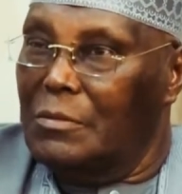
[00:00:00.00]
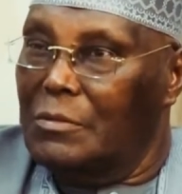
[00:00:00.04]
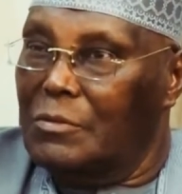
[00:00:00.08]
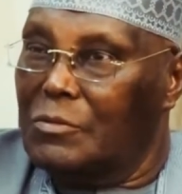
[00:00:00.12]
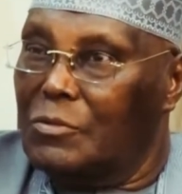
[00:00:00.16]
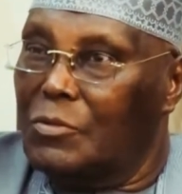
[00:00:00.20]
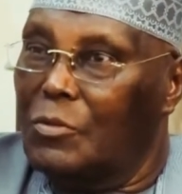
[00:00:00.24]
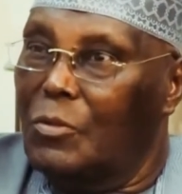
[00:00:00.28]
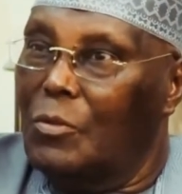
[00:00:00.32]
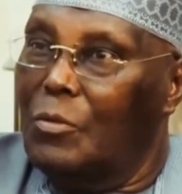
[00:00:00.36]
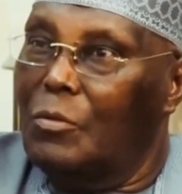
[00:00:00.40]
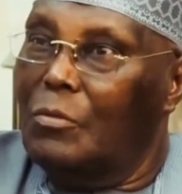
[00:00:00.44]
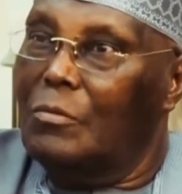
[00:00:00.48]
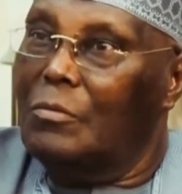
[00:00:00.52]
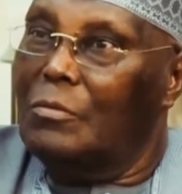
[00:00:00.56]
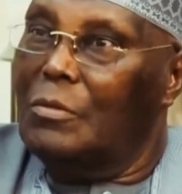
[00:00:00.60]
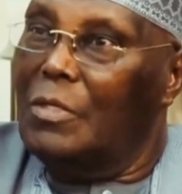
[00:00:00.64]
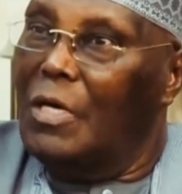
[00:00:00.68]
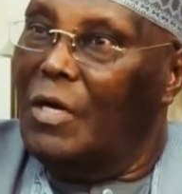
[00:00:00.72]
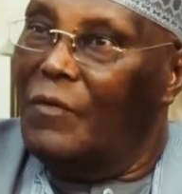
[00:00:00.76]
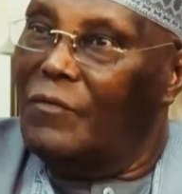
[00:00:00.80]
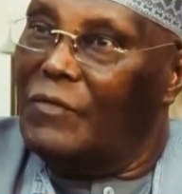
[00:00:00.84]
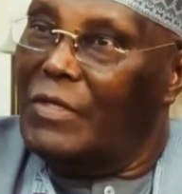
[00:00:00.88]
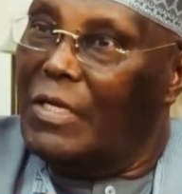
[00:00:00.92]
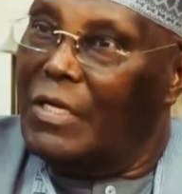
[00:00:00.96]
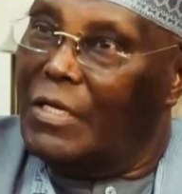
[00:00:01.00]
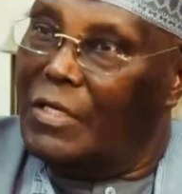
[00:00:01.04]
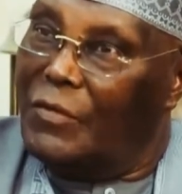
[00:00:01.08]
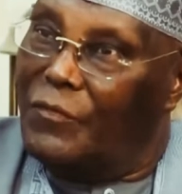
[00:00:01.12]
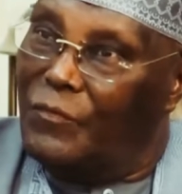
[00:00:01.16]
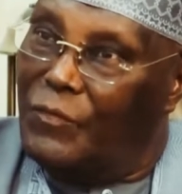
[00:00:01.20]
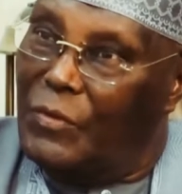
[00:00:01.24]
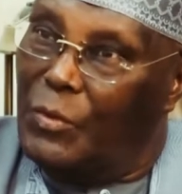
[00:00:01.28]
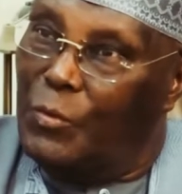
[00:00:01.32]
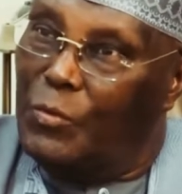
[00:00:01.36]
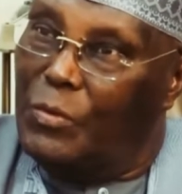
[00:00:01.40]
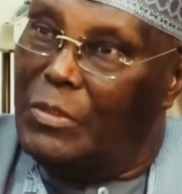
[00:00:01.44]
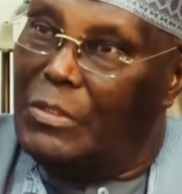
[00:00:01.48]
So after
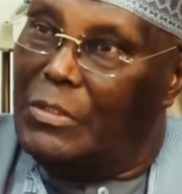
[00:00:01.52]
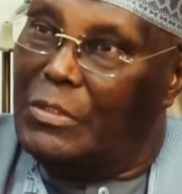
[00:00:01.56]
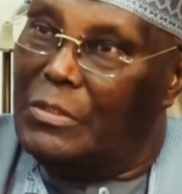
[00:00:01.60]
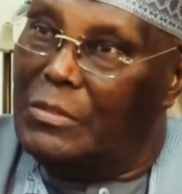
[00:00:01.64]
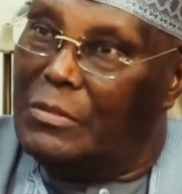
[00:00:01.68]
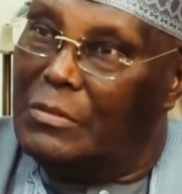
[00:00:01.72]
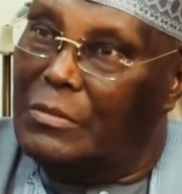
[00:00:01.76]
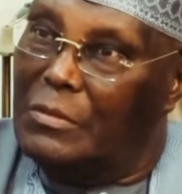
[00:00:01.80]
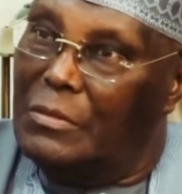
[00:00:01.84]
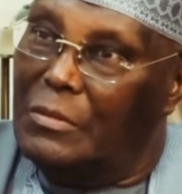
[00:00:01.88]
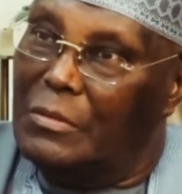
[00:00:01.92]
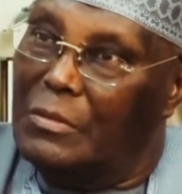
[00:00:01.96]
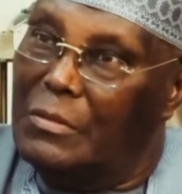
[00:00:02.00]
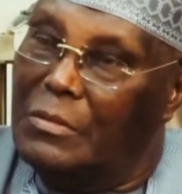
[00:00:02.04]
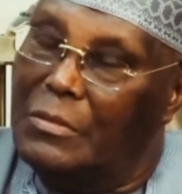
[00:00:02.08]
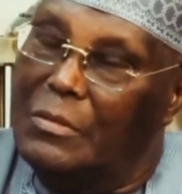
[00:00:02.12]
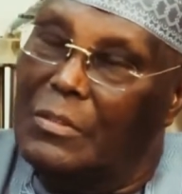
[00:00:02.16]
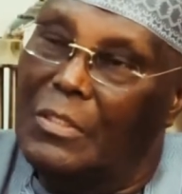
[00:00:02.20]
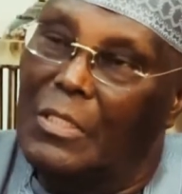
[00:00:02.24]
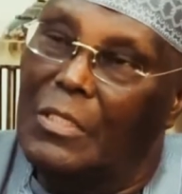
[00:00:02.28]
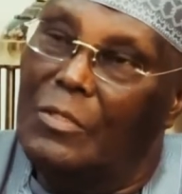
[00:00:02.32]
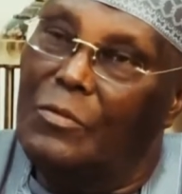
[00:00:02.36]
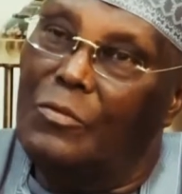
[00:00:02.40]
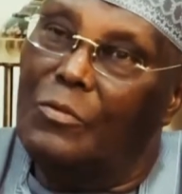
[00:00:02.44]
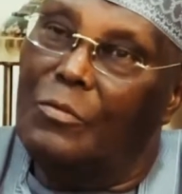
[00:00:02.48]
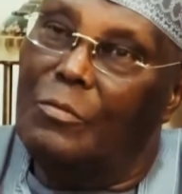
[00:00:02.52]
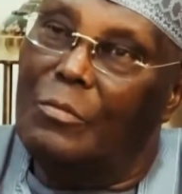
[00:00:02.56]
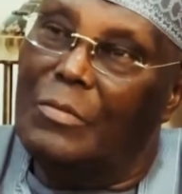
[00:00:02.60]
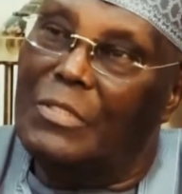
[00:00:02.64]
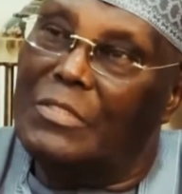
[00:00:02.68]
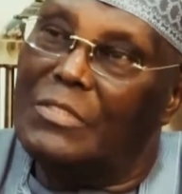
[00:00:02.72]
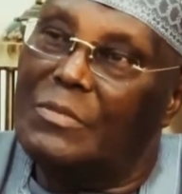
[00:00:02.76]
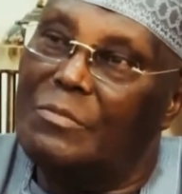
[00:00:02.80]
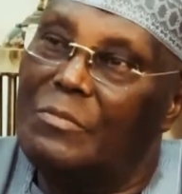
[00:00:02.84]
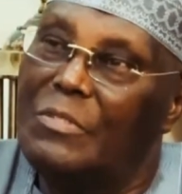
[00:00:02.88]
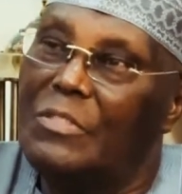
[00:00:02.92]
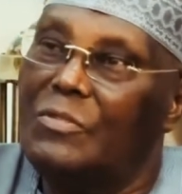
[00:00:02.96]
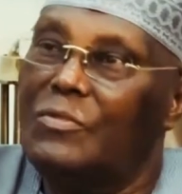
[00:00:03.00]
reviewing it, then you
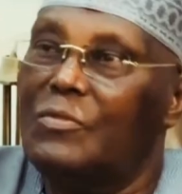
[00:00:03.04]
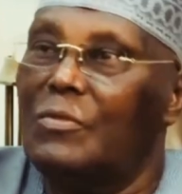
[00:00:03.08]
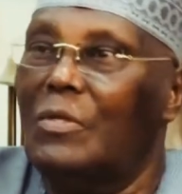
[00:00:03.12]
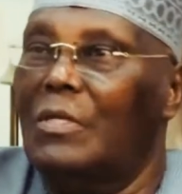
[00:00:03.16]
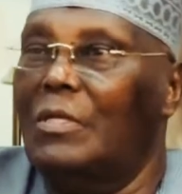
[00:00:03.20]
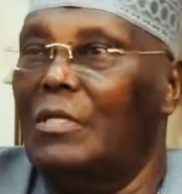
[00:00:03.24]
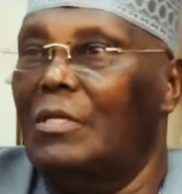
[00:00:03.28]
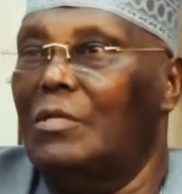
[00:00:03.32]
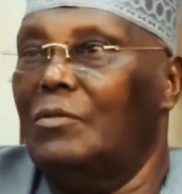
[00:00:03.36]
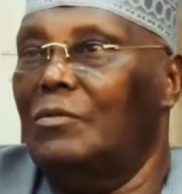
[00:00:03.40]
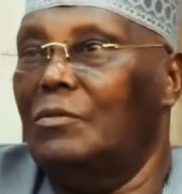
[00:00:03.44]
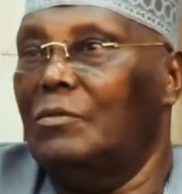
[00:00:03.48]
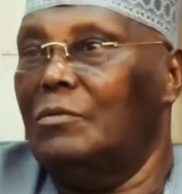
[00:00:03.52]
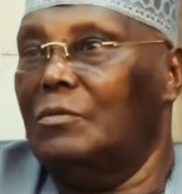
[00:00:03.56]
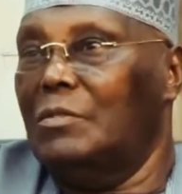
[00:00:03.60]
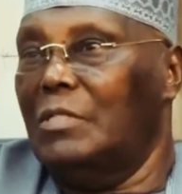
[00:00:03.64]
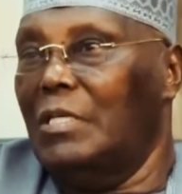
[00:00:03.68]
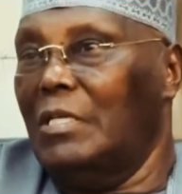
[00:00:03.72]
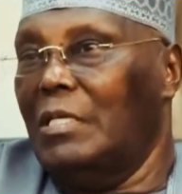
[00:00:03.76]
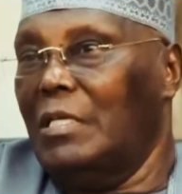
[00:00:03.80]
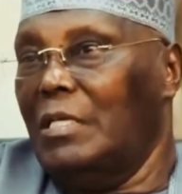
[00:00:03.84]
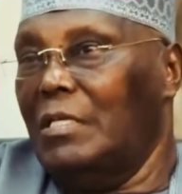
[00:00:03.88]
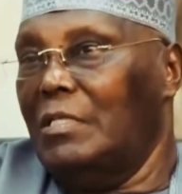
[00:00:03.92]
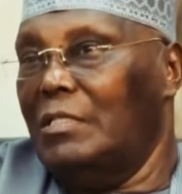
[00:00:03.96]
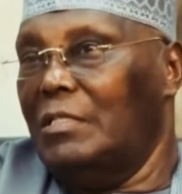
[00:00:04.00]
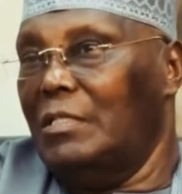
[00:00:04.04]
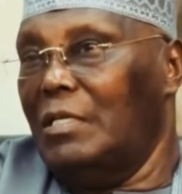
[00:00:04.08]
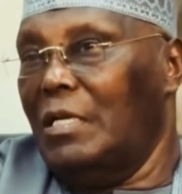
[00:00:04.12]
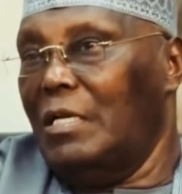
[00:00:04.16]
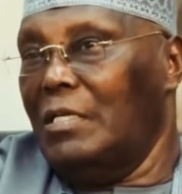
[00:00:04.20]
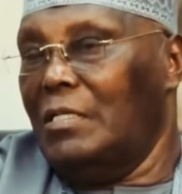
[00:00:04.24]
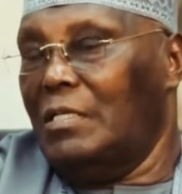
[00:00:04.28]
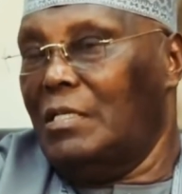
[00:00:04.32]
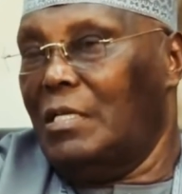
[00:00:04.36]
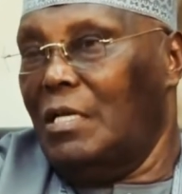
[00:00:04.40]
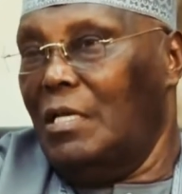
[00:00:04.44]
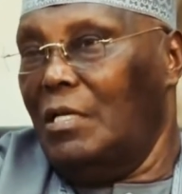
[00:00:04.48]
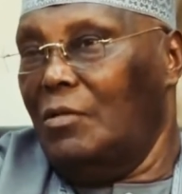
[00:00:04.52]
must make sure that they get the
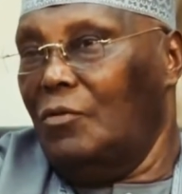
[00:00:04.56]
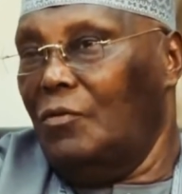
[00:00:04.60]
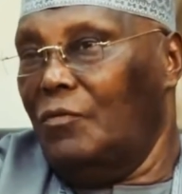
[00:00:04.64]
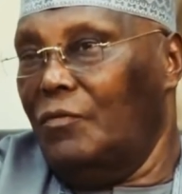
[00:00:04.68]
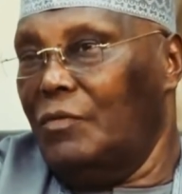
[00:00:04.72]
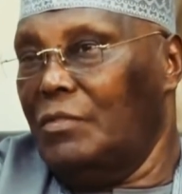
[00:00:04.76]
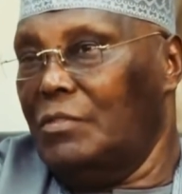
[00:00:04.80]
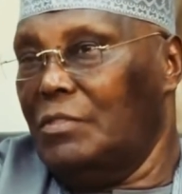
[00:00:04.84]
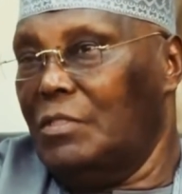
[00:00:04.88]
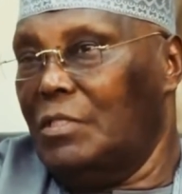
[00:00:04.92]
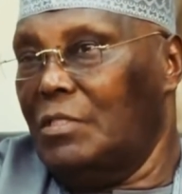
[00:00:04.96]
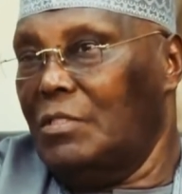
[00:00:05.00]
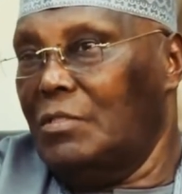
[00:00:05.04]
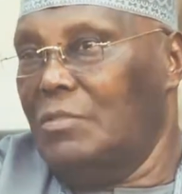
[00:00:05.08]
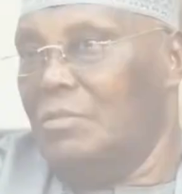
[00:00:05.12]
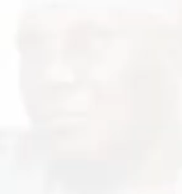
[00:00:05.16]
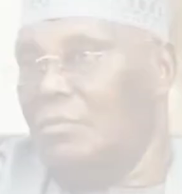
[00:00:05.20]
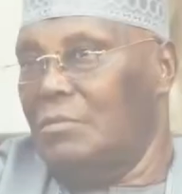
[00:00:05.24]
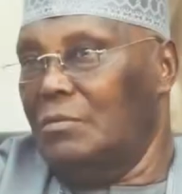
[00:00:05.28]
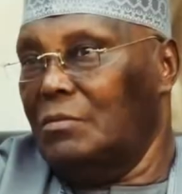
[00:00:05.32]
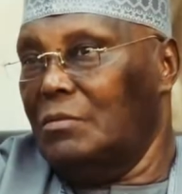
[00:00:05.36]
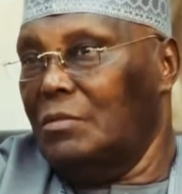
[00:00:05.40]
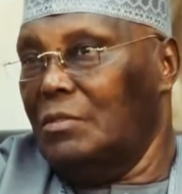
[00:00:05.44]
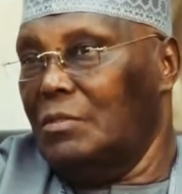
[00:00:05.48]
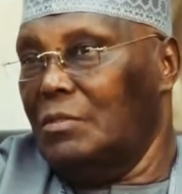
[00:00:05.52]
right kind of education.